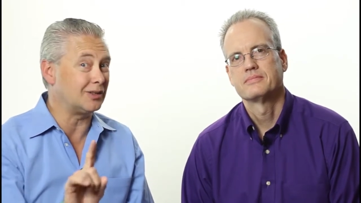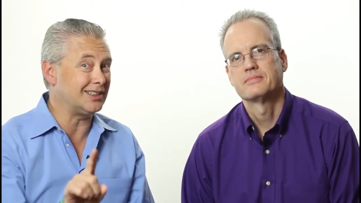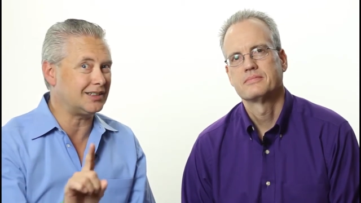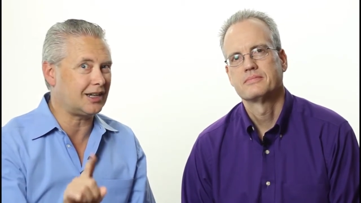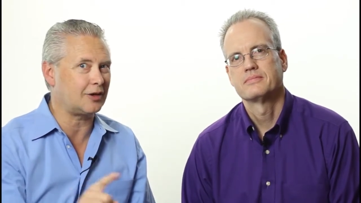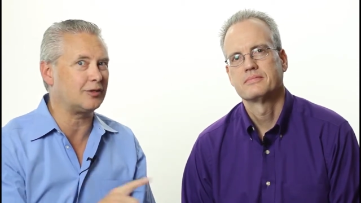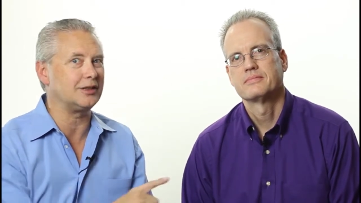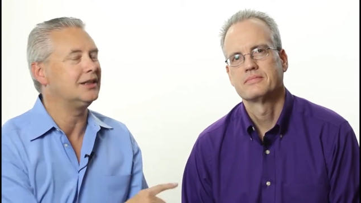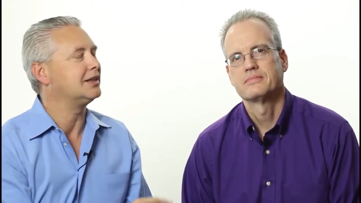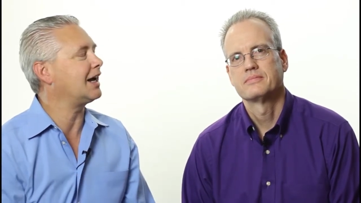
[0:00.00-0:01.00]
Speaker 1: So listen
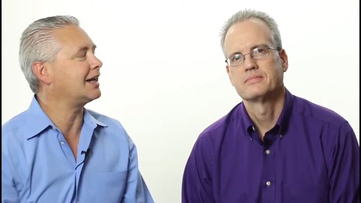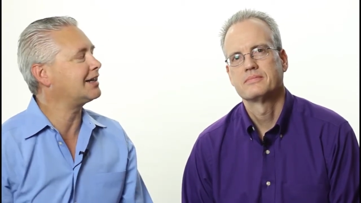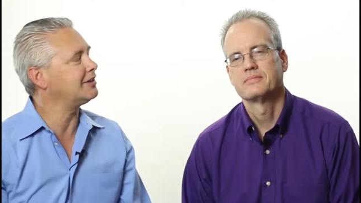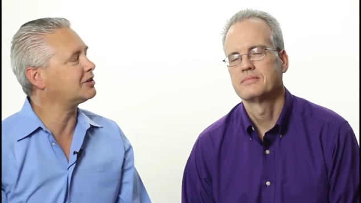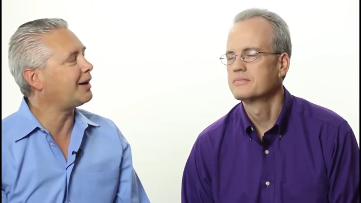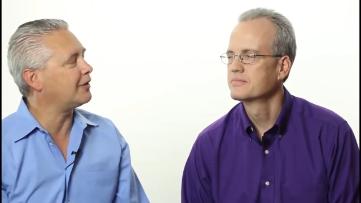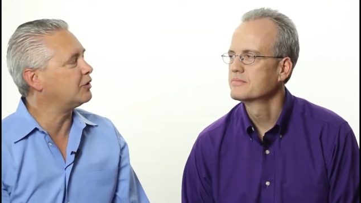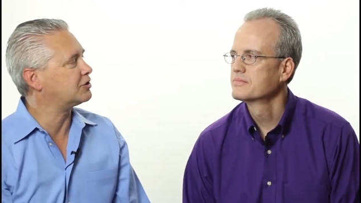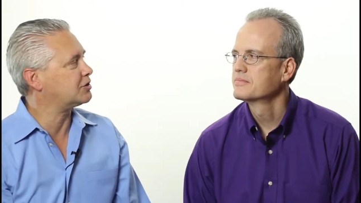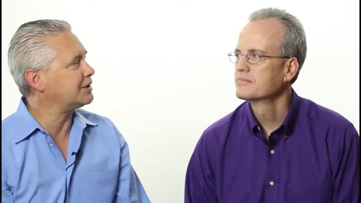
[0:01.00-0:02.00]
carefully. Guy, tell us about
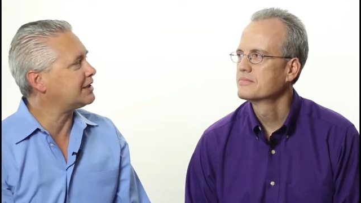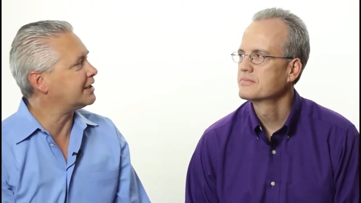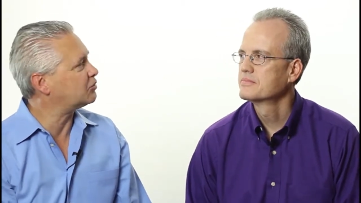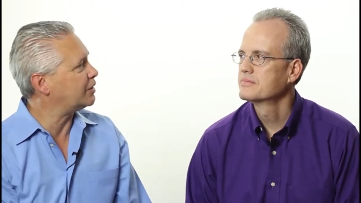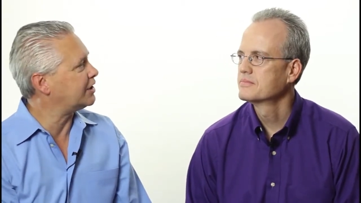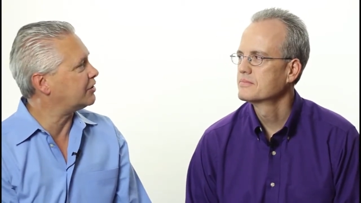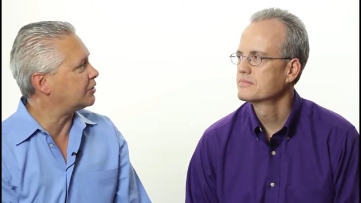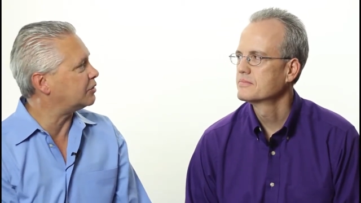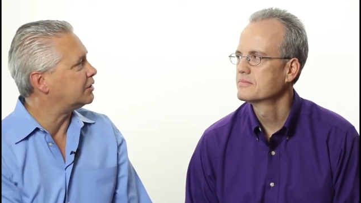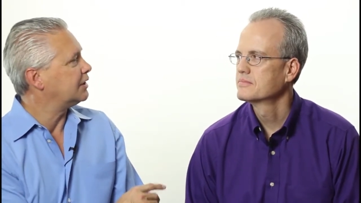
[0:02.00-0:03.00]
those three things we can
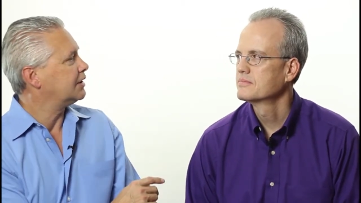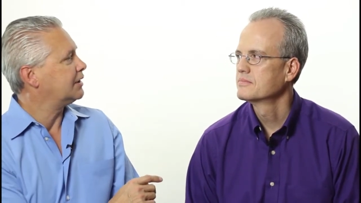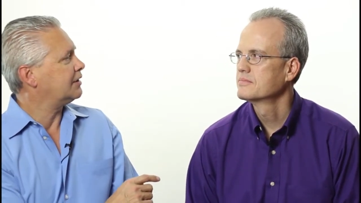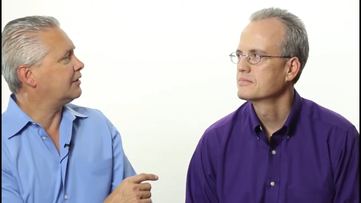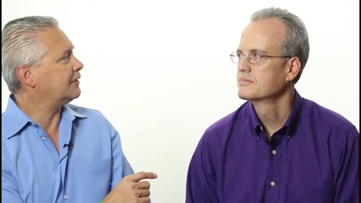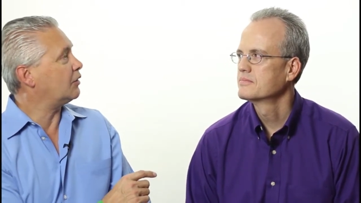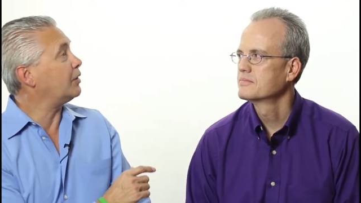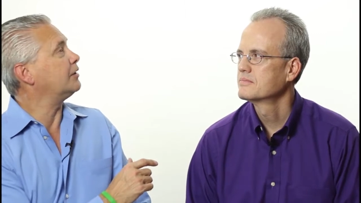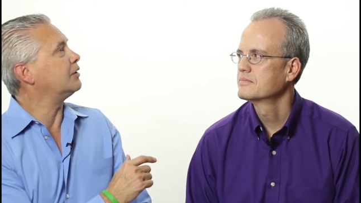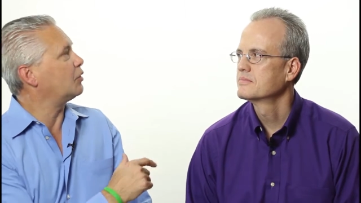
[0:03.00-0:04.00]
do that
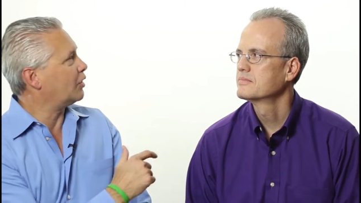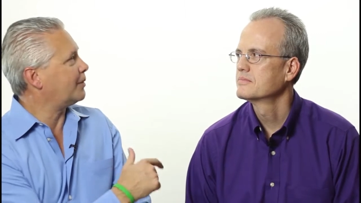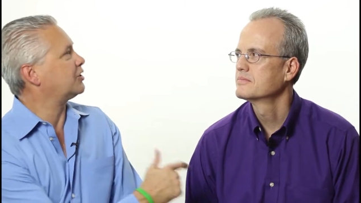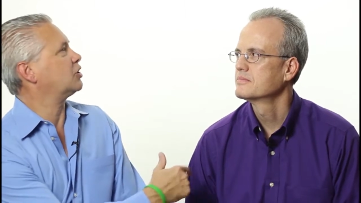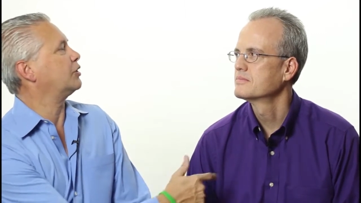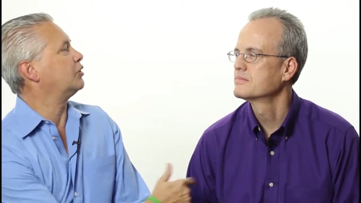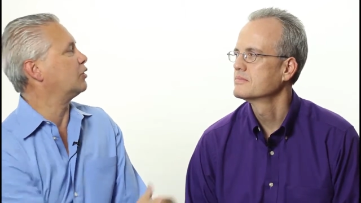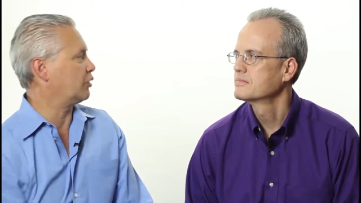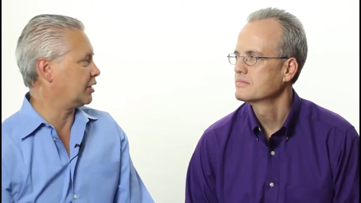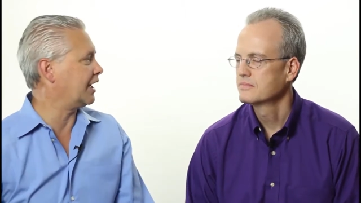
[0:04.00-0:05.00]
we, that we want to make sure we do
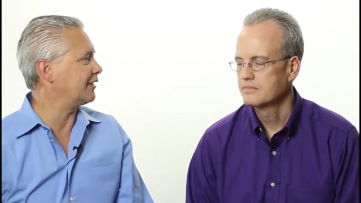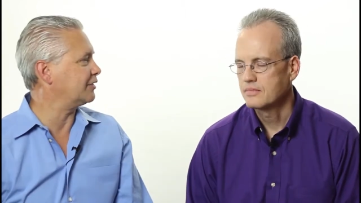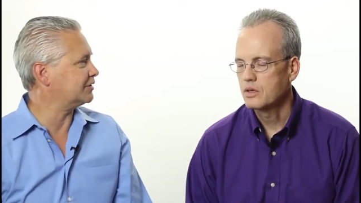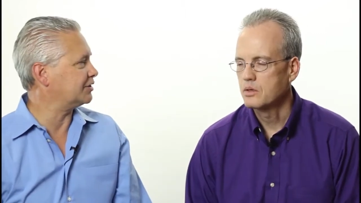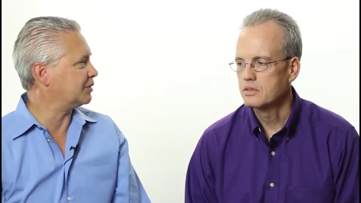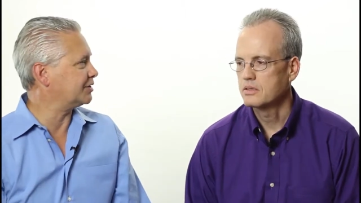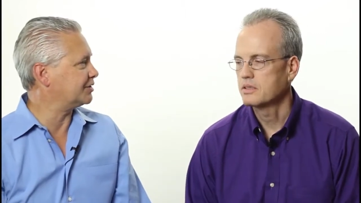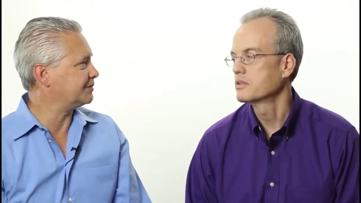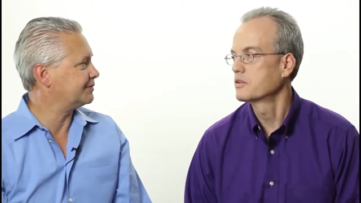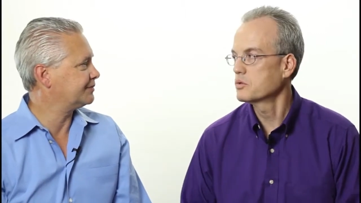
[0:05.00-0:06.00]
when we're in a conflict
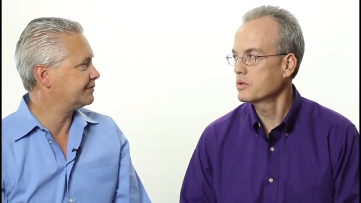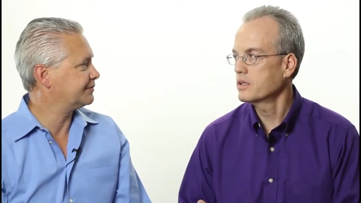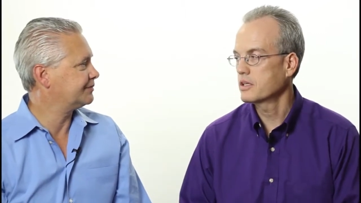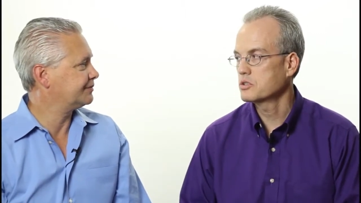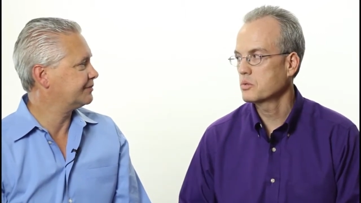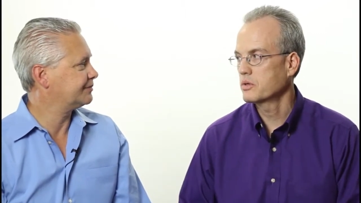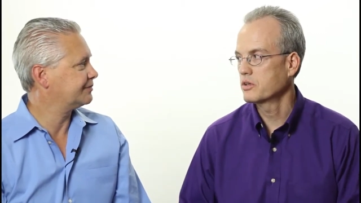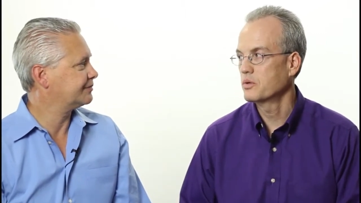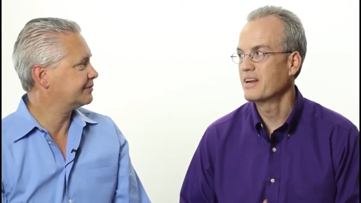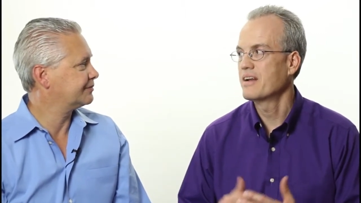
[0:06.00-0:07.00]
situation.
Speaker 2: Well, the three things we
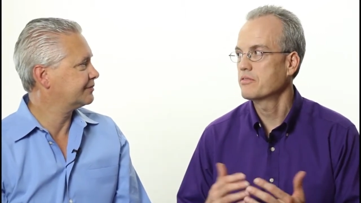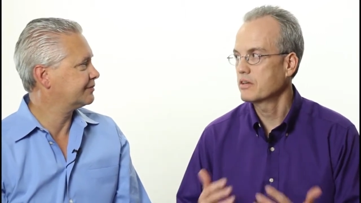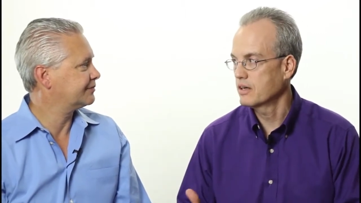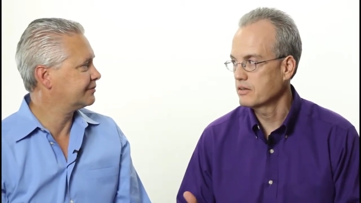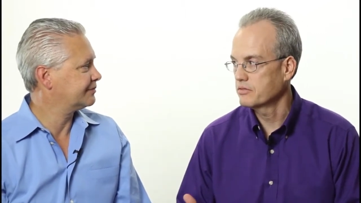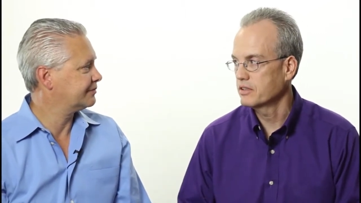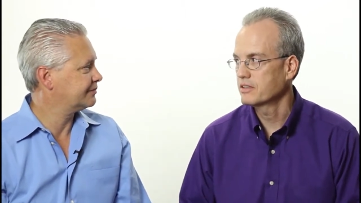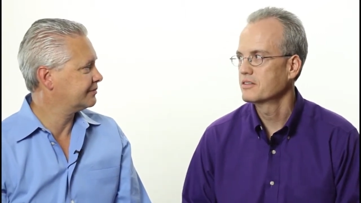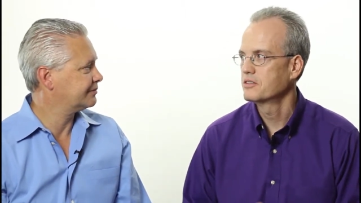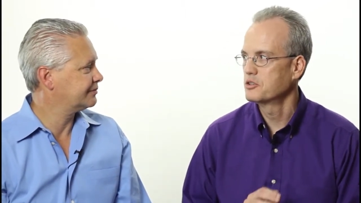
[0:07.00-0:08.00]
want to do in every
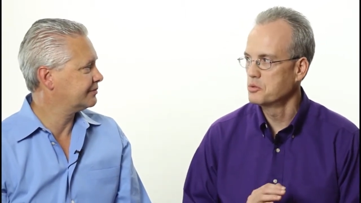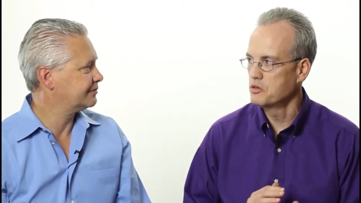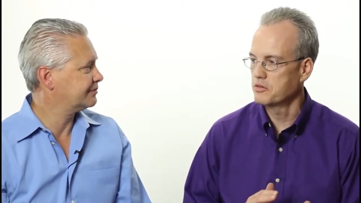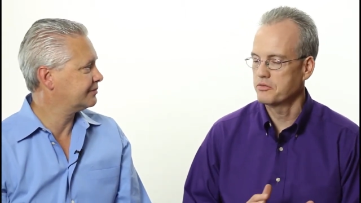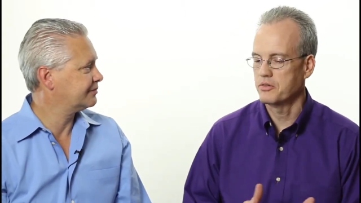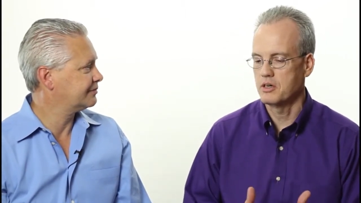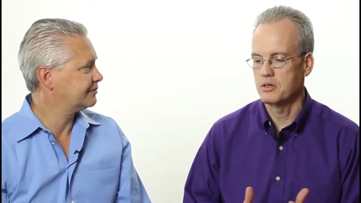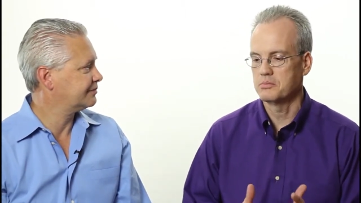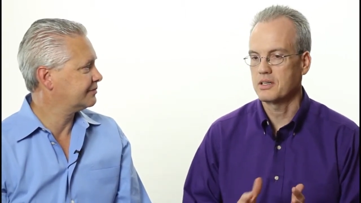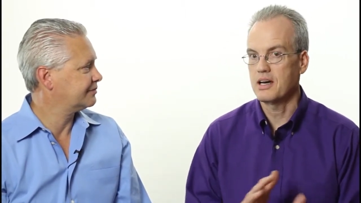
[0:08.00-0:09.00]
conflict to move it
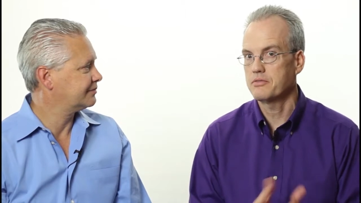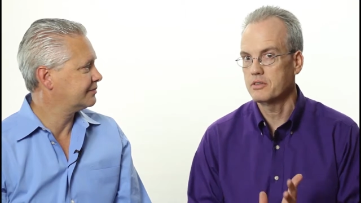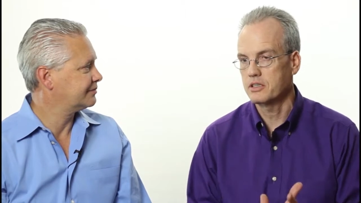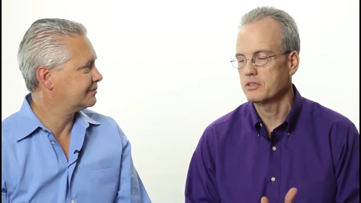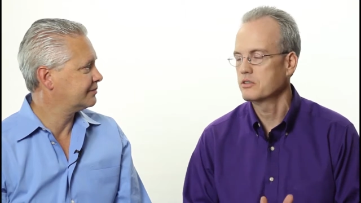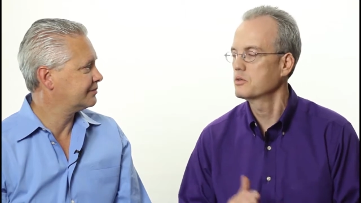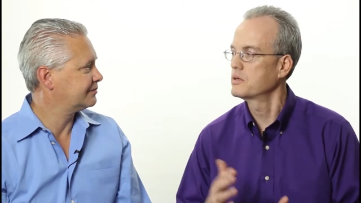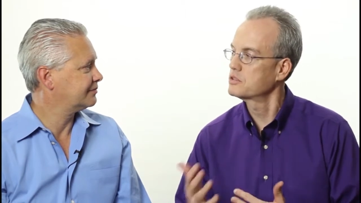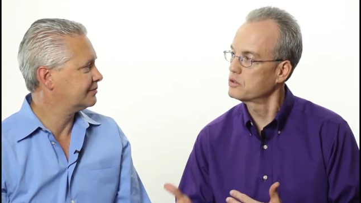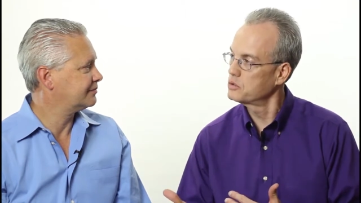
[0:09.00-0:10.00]
from conflict to
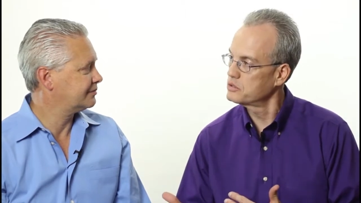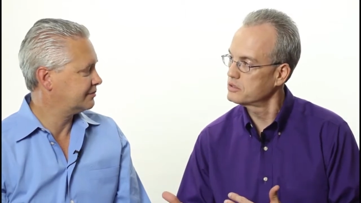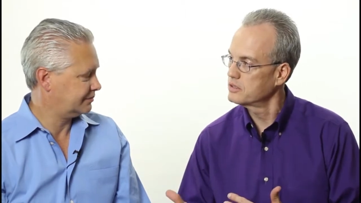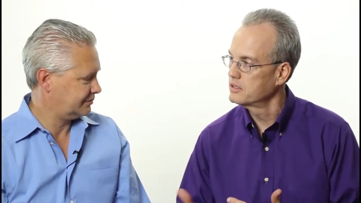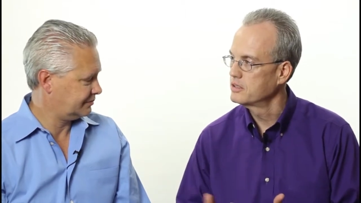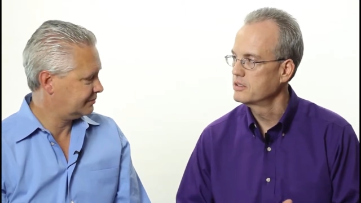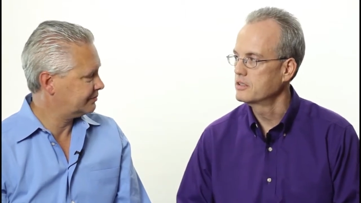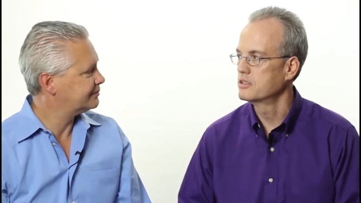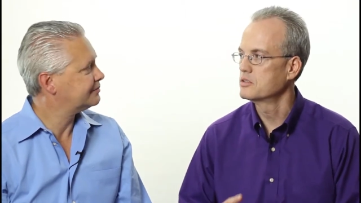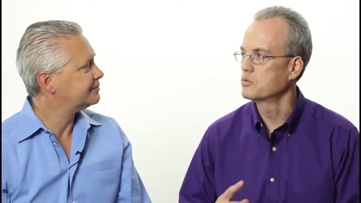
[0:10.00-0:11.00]
resolution
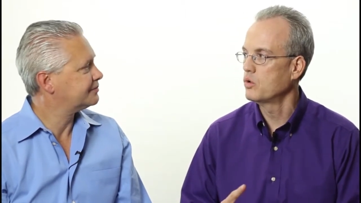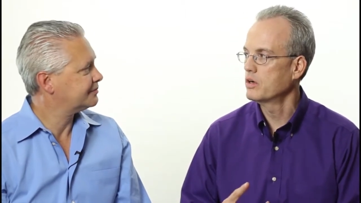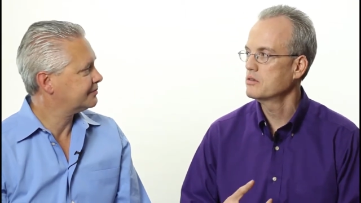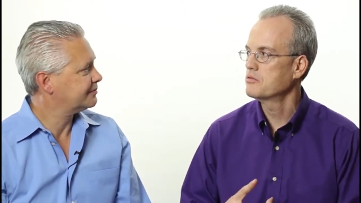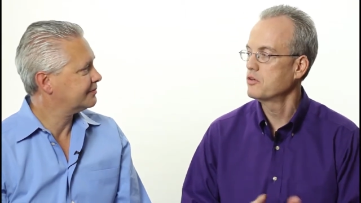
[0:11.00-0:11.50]
is one,